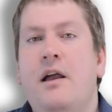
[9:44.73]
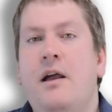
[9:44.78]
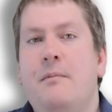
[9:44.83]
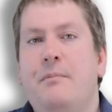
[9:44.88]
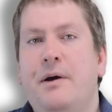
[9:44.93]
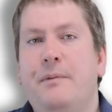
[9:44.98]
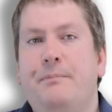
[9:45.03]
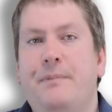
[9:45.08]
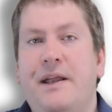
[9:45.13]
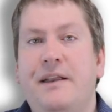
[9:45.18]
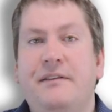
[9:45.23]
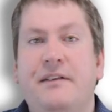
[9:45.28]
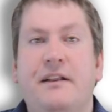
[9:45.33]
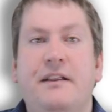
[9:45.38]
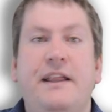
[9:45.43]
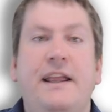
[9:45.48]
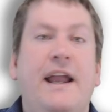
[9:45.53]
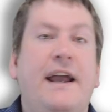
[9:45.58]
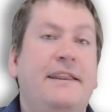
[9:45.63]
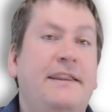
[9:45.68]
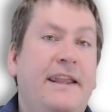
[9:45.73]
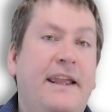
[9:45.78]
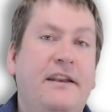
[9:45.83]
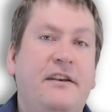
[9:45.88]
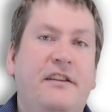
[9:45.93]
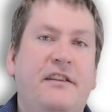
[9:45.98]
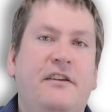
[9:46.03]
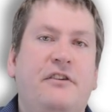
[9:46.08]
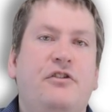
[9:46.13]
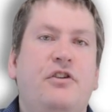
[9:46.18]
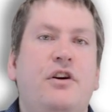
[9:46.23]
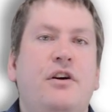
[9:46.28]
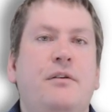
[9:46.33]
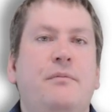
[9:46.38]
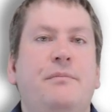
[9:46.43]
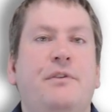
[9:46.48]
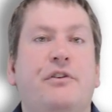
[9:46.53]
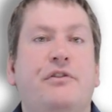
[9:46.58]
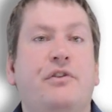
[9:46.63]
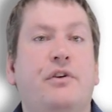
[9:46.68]
but basically at the end of the term,
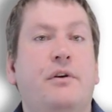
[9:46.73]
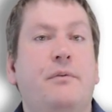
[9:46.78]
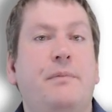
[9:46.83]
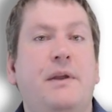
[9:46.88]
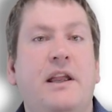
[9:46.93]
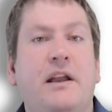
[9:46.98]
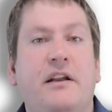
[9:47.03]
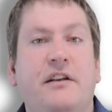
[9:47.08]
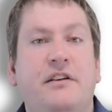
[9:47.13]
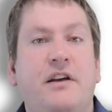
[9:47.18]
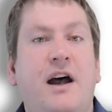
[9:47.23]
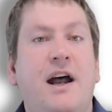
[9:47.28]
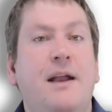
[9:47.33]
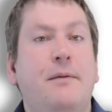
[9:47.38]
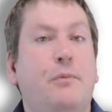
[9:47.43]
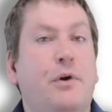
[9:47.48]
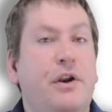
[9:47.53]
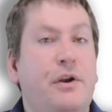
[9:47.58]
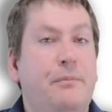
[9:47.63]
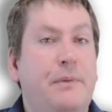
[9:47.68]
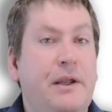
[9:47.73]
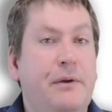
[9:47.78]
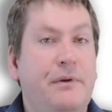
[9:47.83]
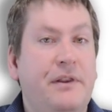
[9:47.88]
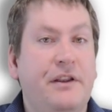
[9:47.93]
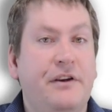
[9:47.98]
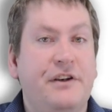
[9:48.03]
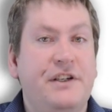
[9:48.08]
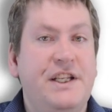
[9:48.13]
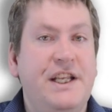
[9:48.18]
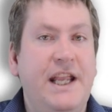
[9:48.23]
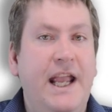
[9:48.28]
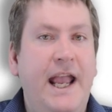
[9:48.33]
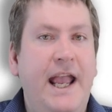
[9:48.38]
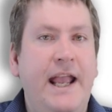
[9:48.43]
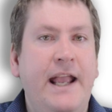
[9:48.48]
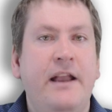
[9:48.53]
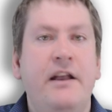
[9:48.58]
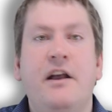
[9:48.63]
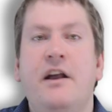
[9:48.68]
there's going to be a time where you meet with your
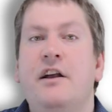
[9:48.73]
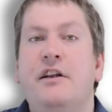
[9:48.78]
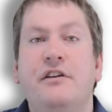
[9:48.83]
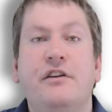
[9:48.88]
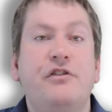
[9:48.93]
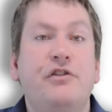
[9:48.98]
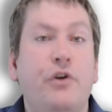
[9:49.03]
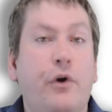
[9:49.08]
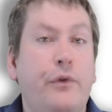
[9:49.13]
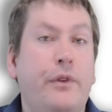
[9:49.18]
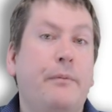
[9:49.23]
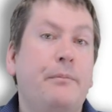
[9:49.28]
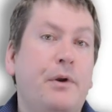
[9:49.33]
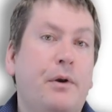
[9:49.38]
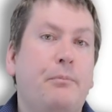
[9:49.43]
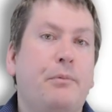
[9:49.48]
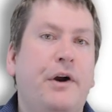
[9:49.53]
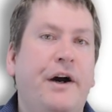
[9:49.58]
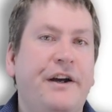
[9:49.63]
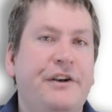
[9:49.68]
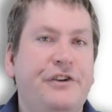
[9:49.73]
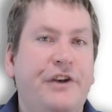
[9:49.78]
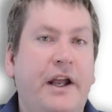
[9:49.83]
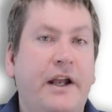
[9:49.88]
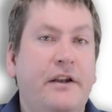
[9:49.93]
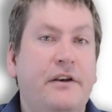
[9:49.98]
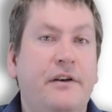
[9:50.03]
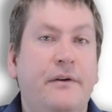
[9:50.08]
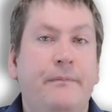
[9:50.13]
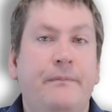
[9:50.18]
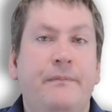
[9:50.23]
TA to show them your project.